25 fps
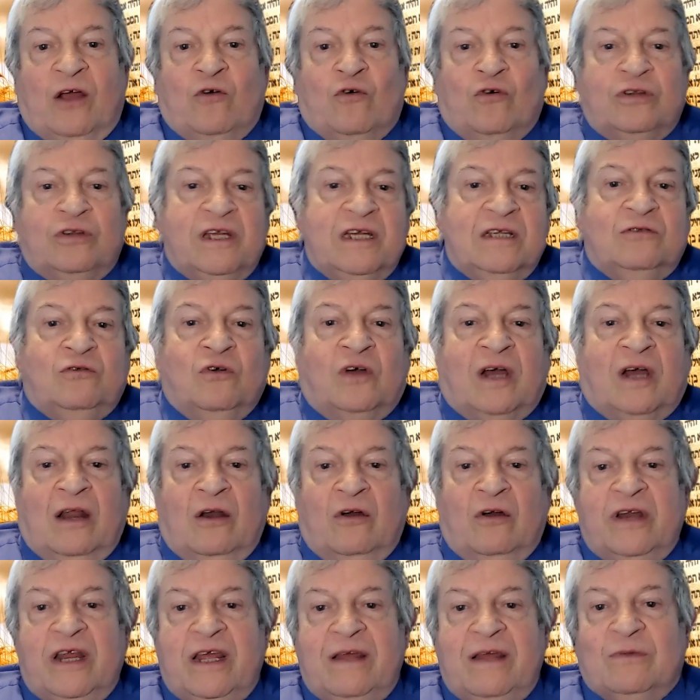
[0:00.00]
According to
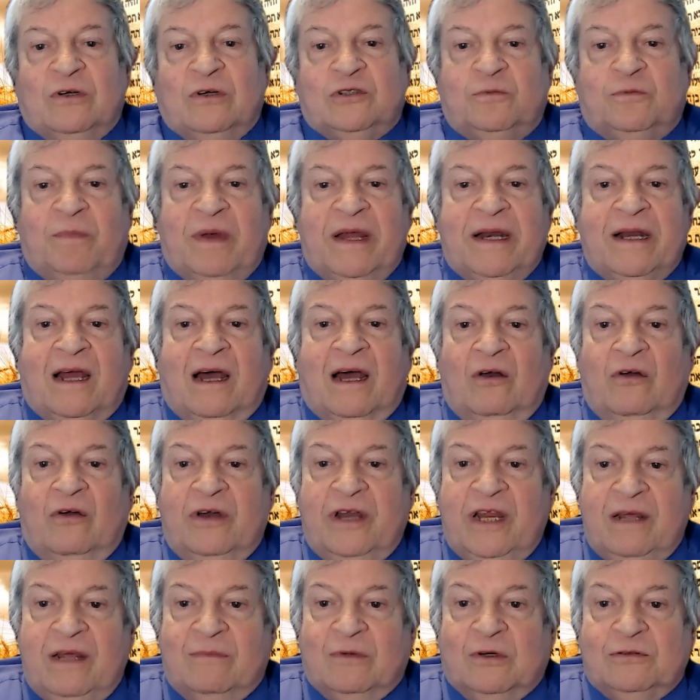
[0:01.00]
Kalonimos ben
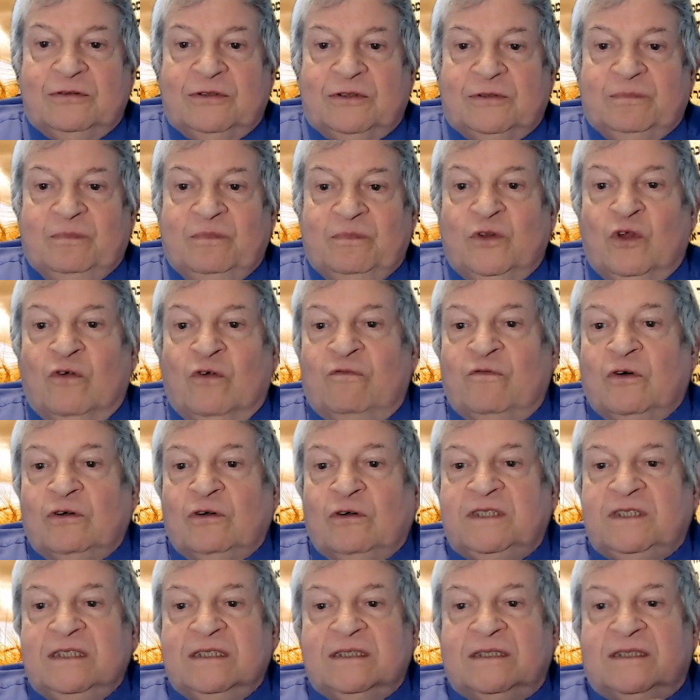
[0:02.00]
Kalonimos, the
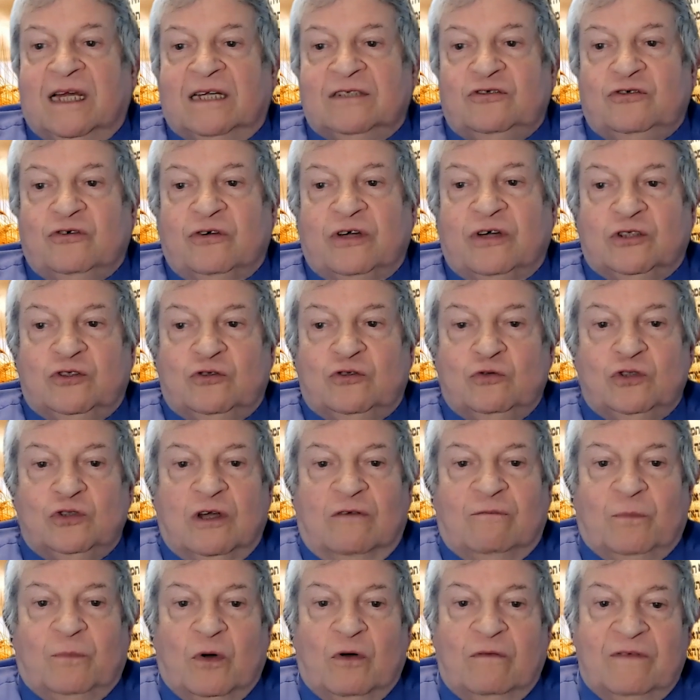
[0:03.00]
14th century
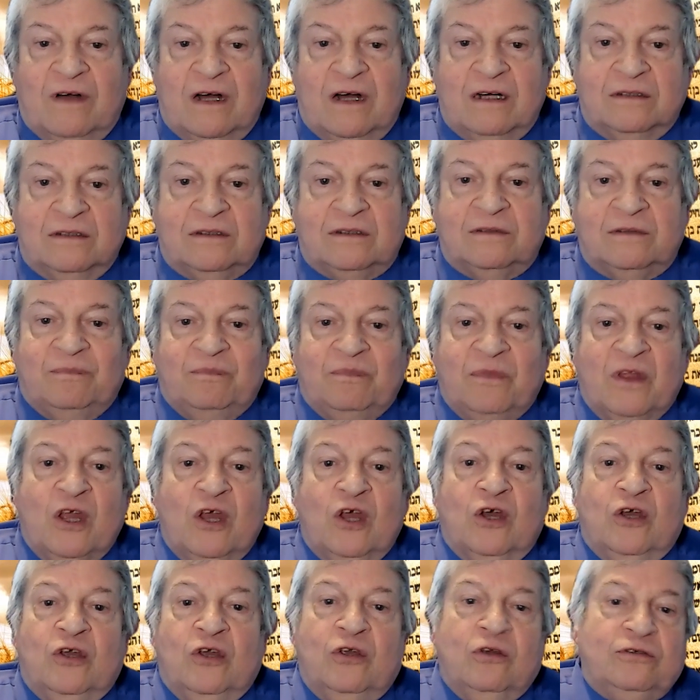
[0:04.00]
Jews of Provence
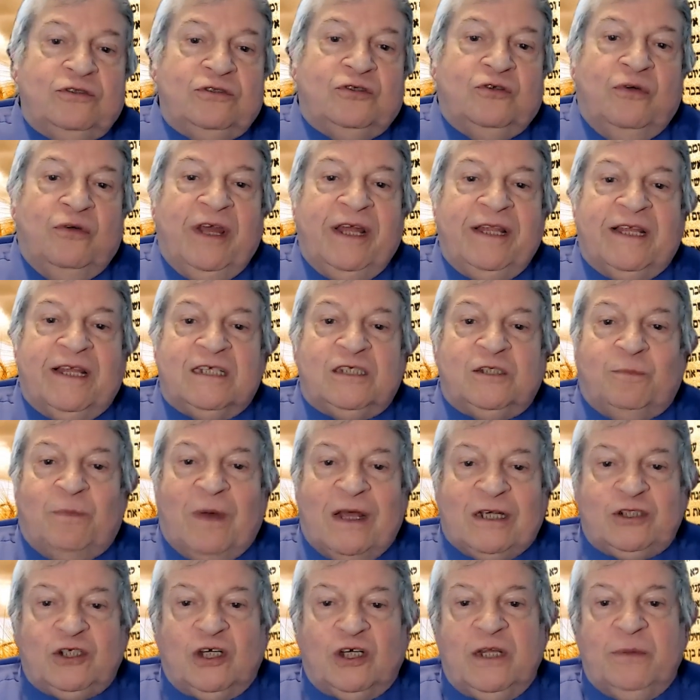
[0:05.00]
used to eat a
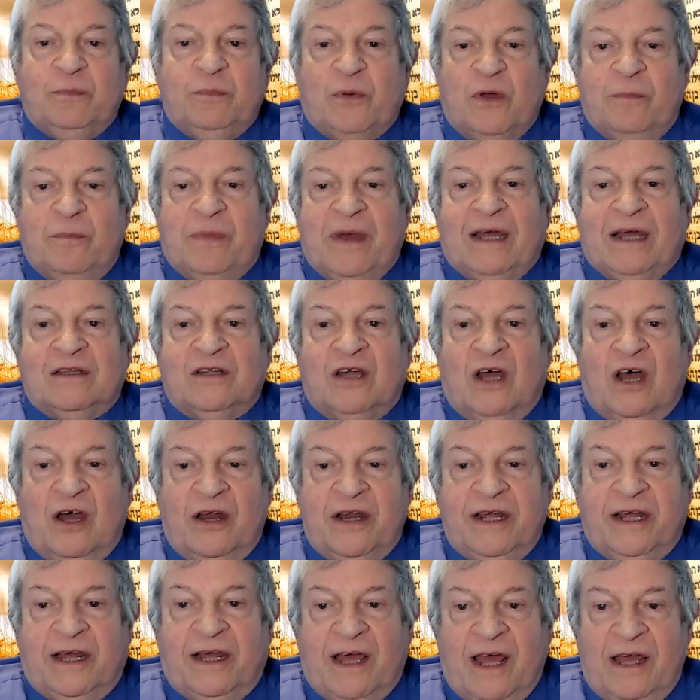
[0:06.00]
specially prepared
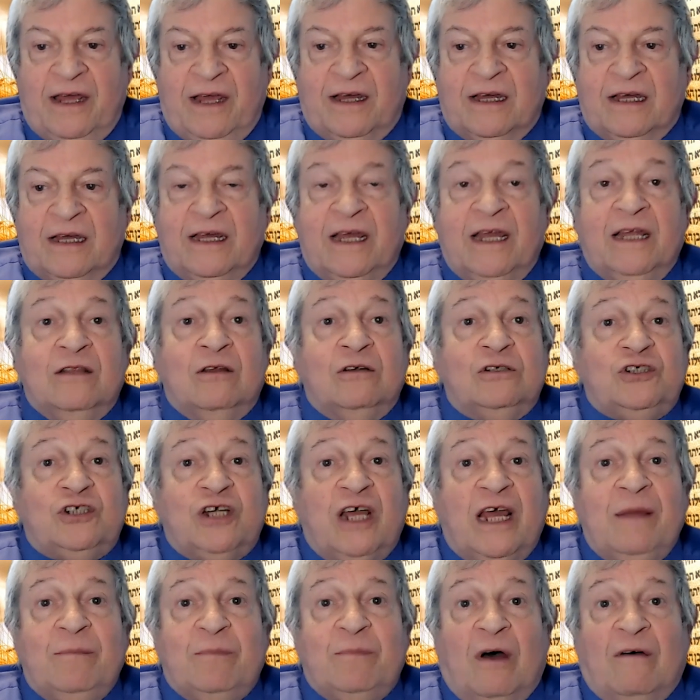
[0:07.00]
honey cake in the
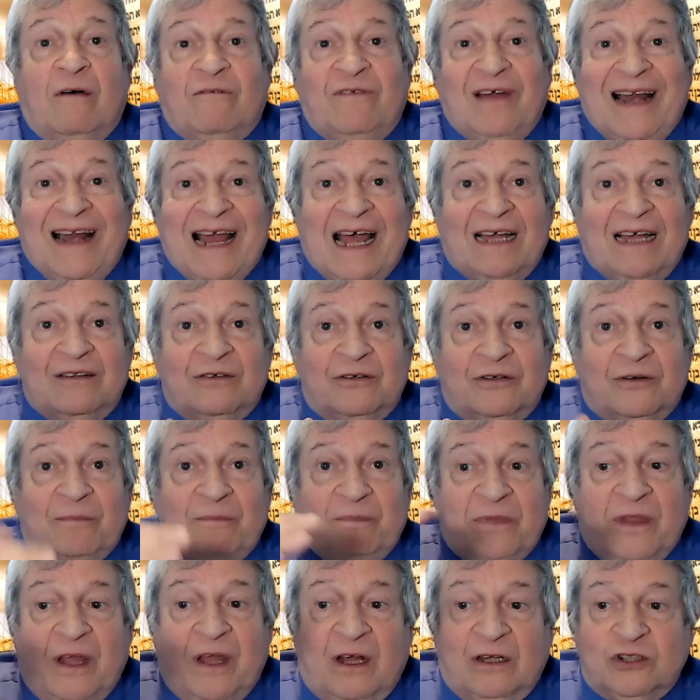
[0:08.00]
shape of a ladder
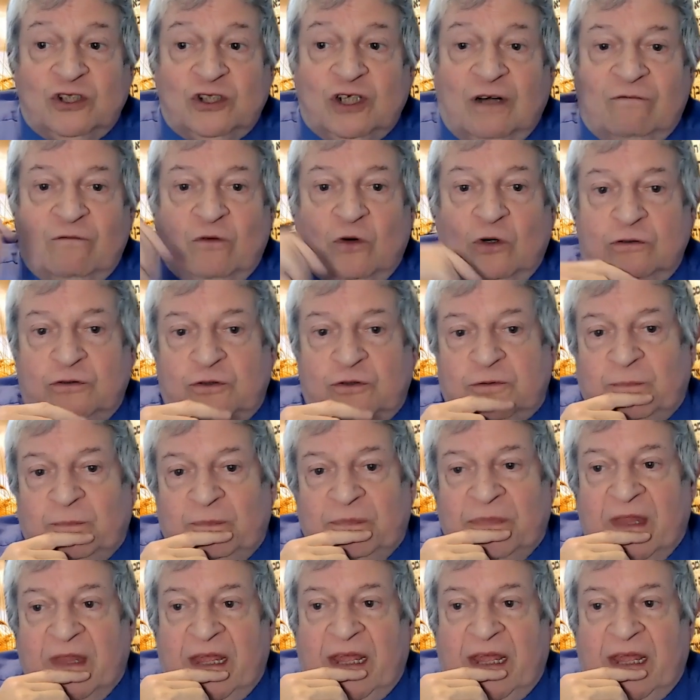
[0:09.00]
on Shavuot.